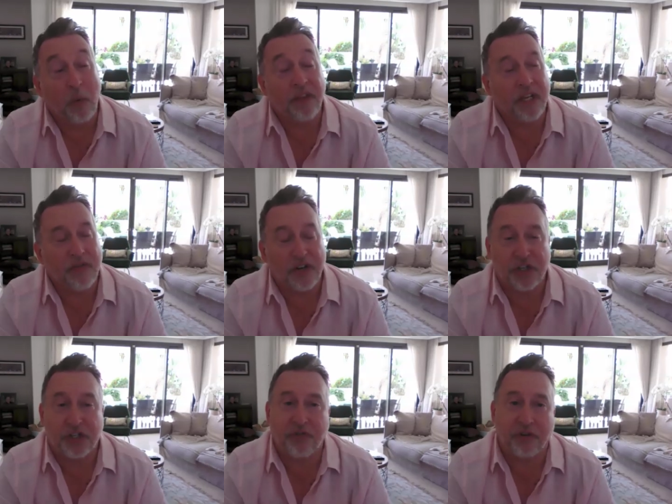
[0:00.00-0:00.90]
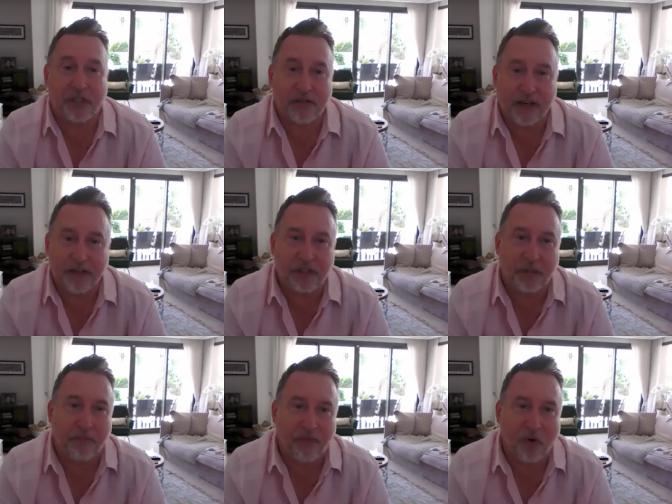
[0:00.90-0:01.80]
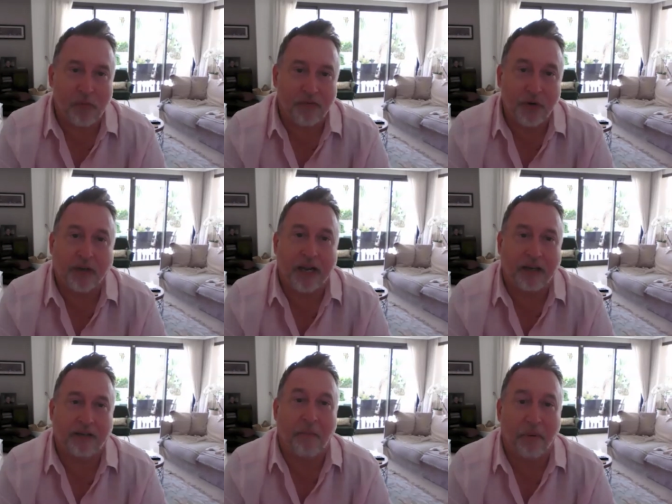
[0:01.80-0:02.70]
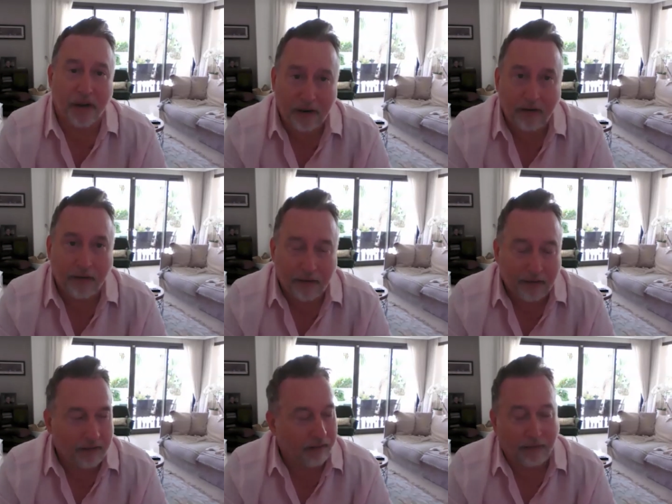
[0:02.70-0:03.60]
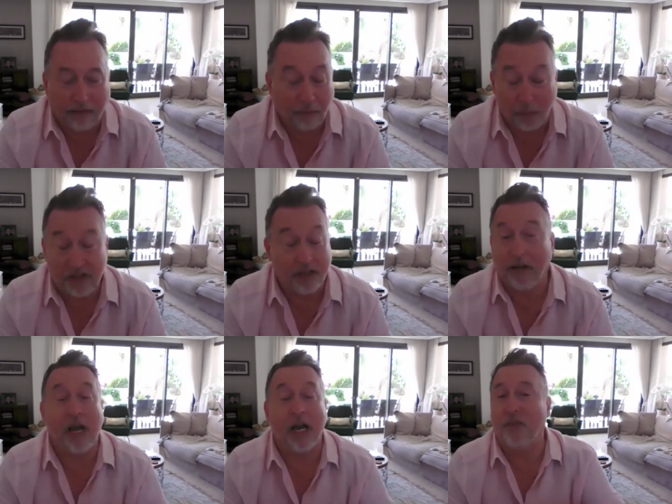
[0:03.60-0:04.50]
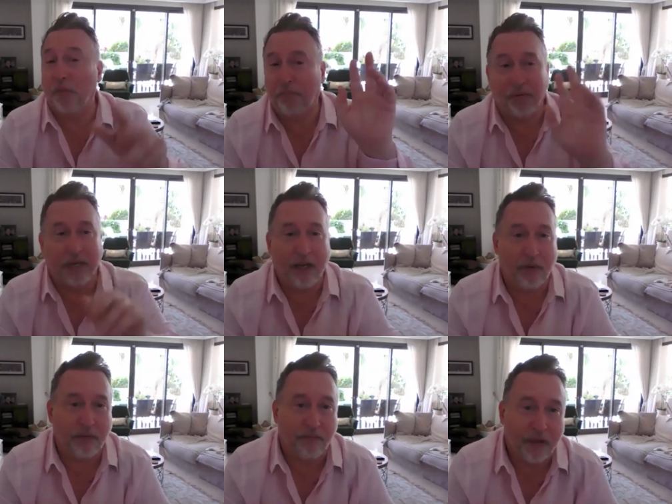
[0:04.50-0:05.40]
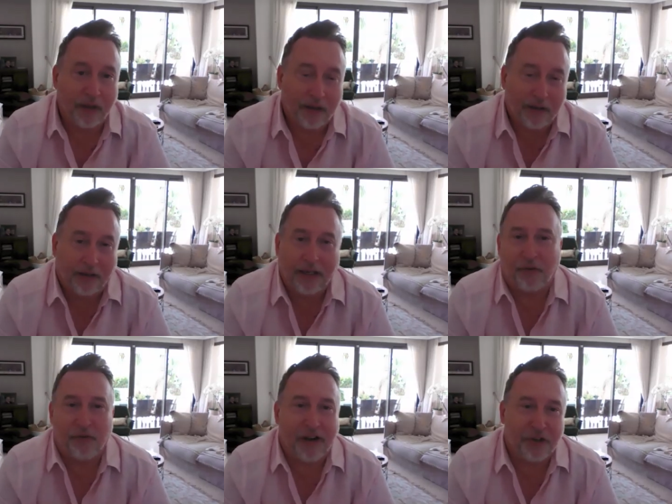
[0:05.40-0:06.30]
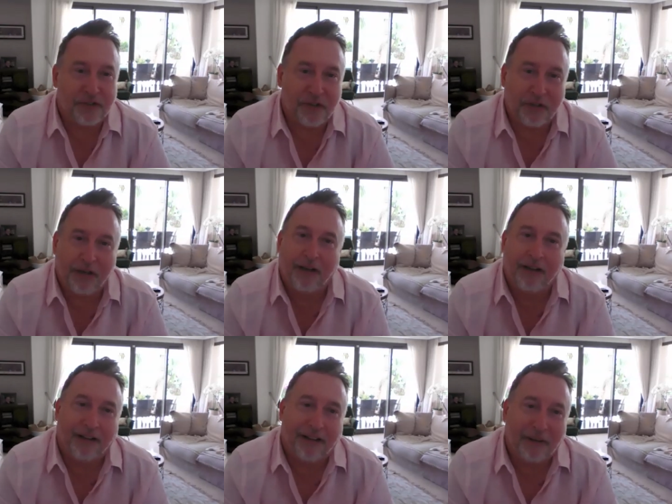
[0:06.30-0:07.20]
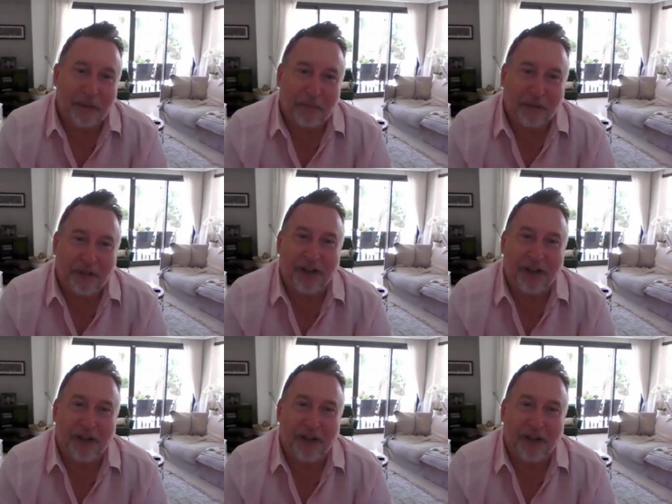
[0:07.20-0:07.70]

whether you restructure it in some form of UK company, uh, whether you hive up, down, left, right, or centre, um, depending